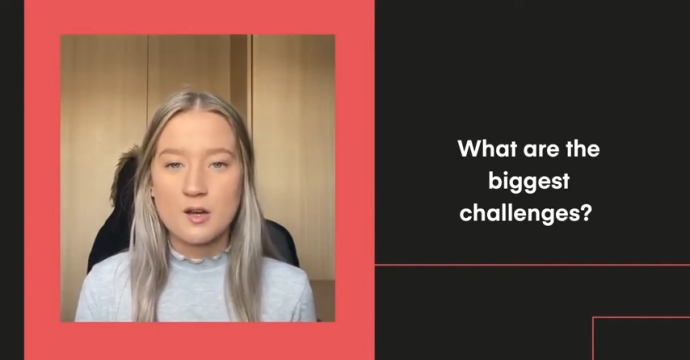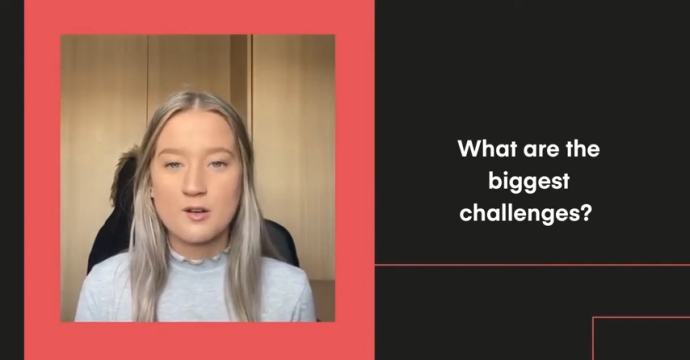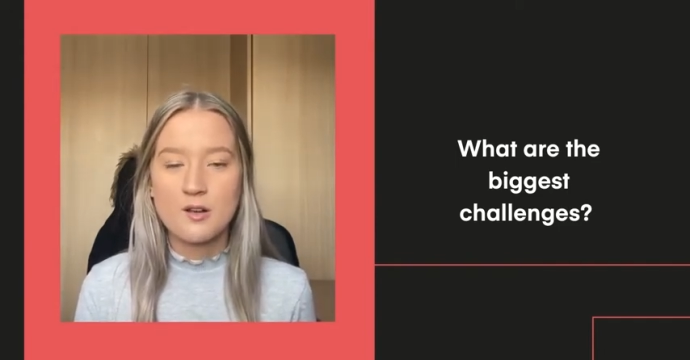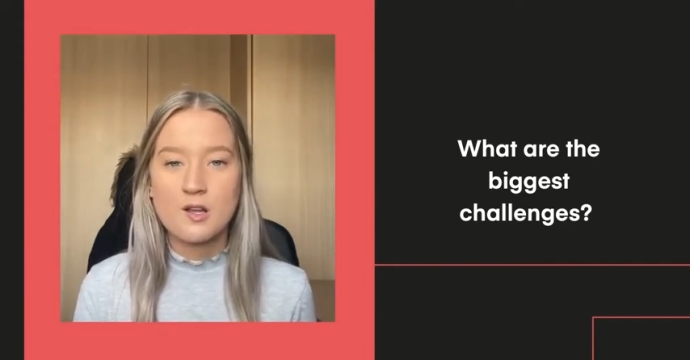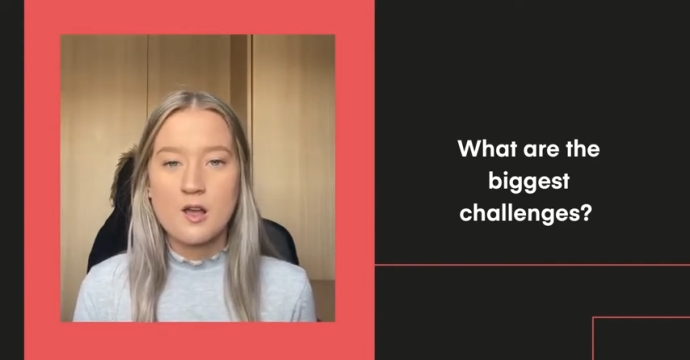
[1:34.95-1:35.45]

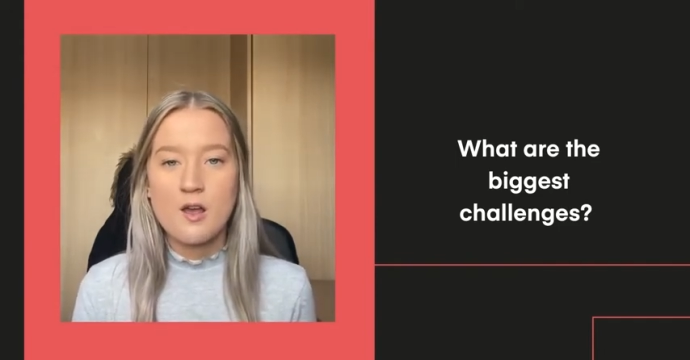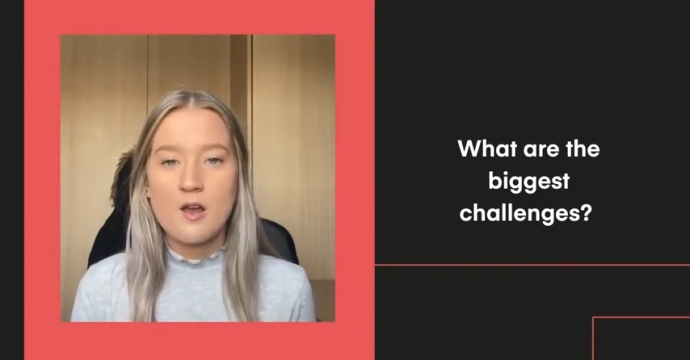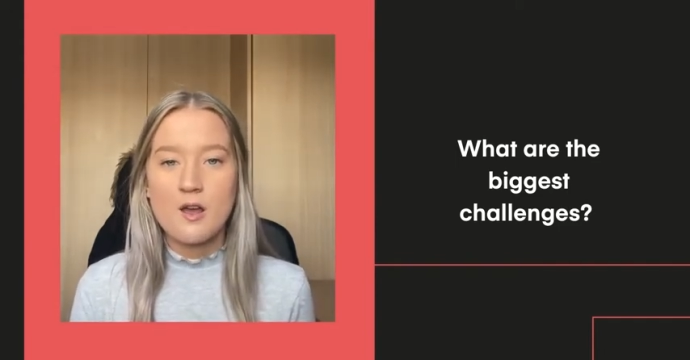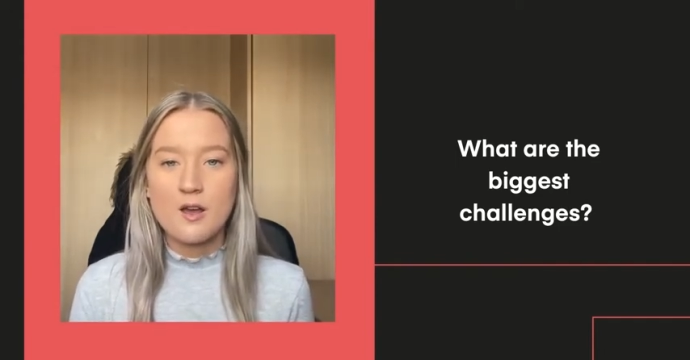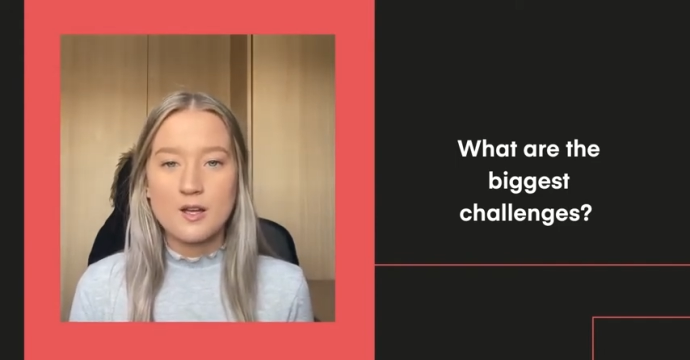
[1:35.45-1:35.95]

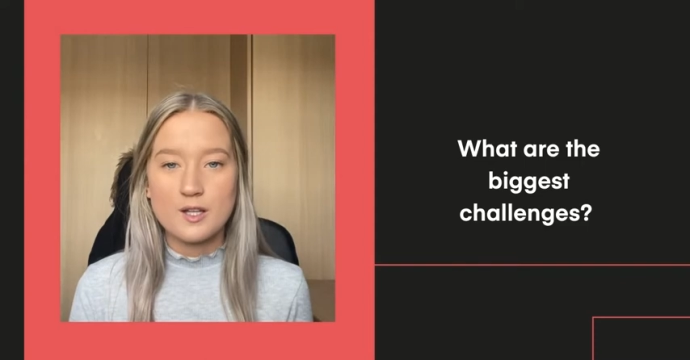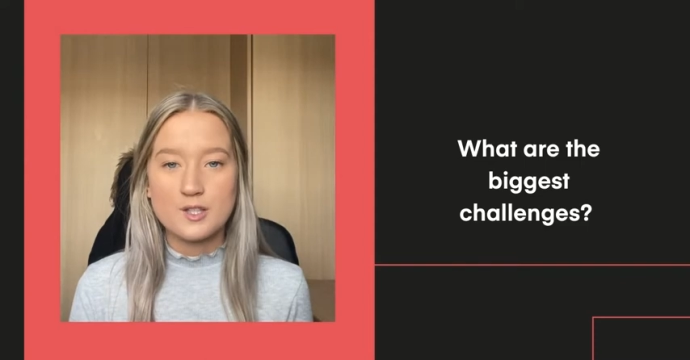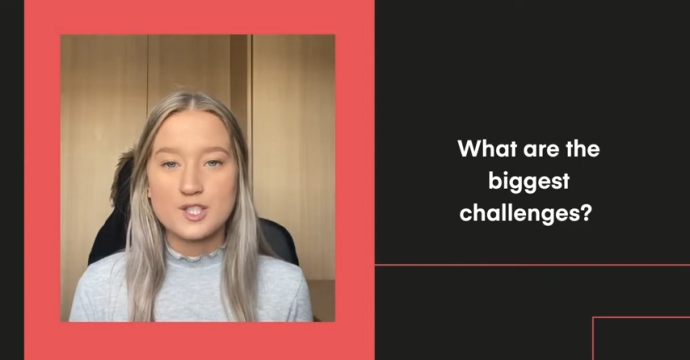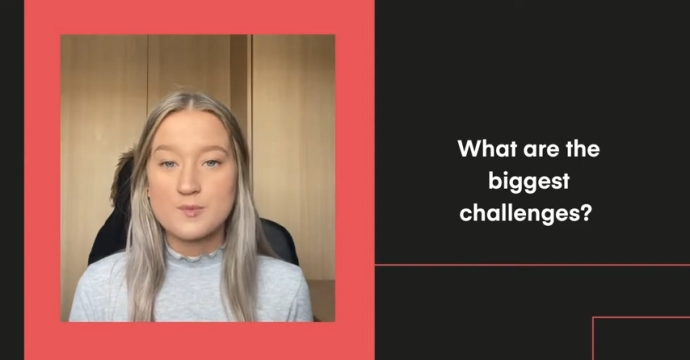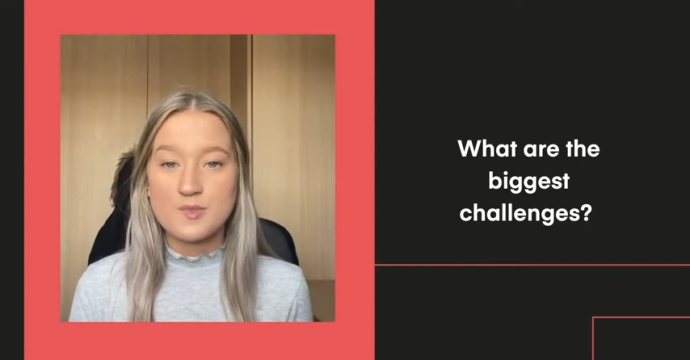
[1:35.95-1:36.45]
on, uh,
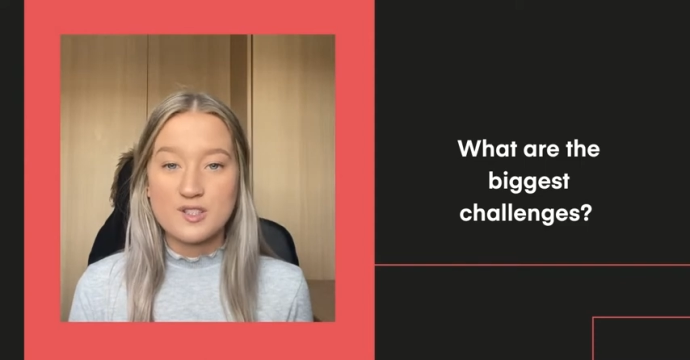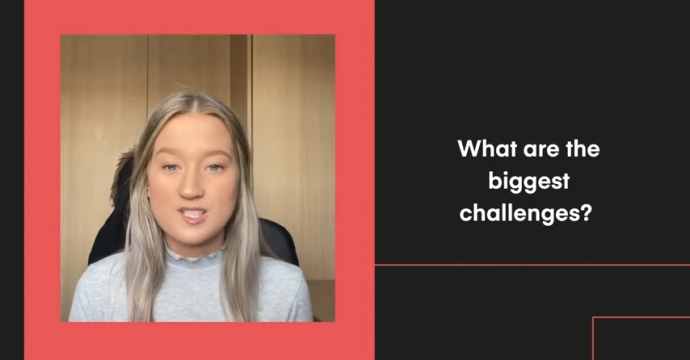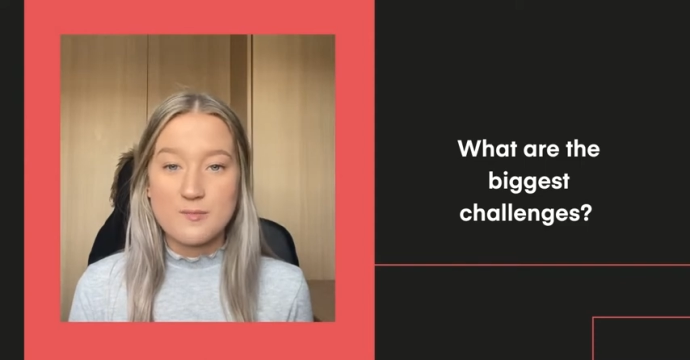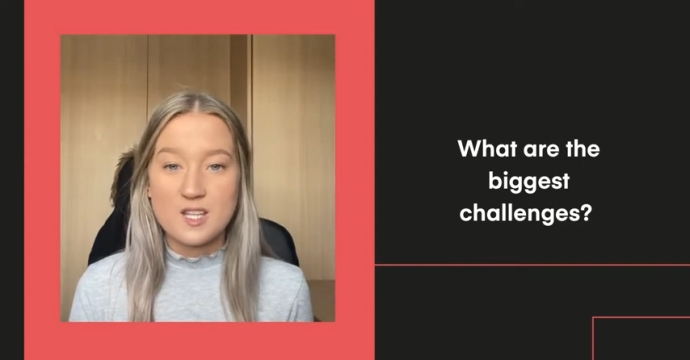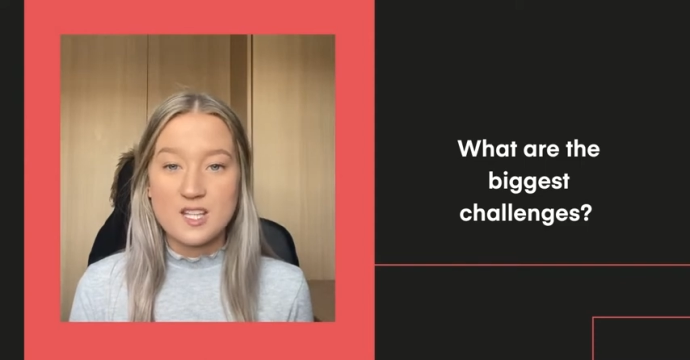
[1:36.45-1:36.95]
just because
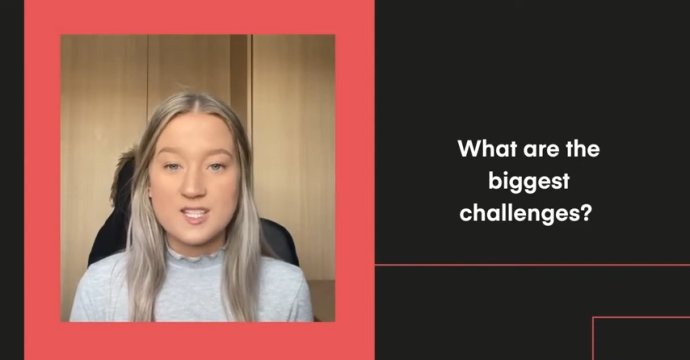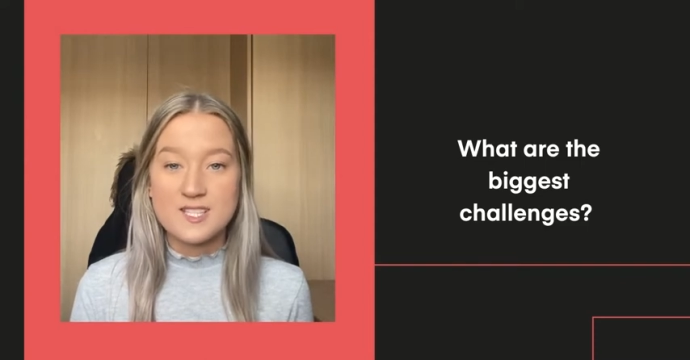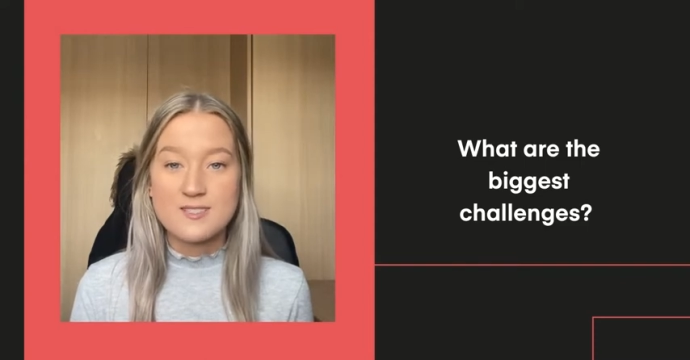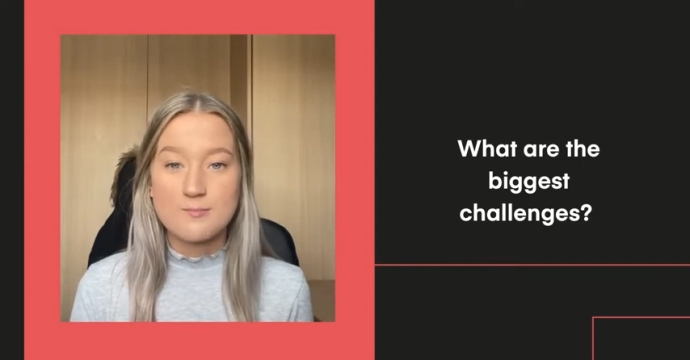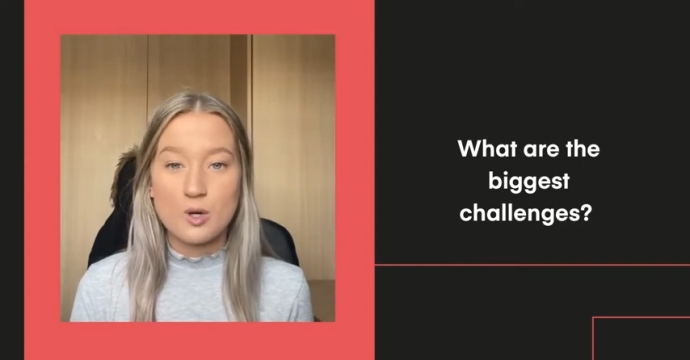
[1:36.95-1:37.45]
it
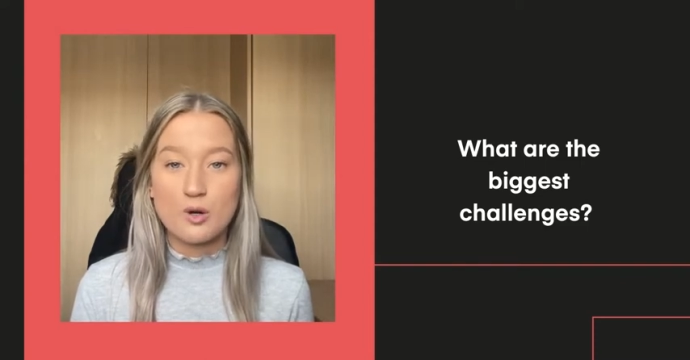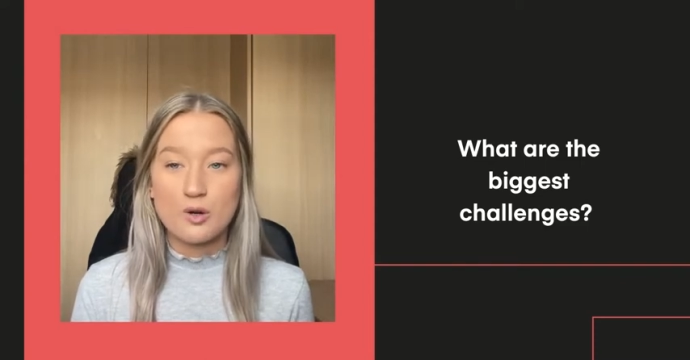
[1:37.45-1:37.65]
means more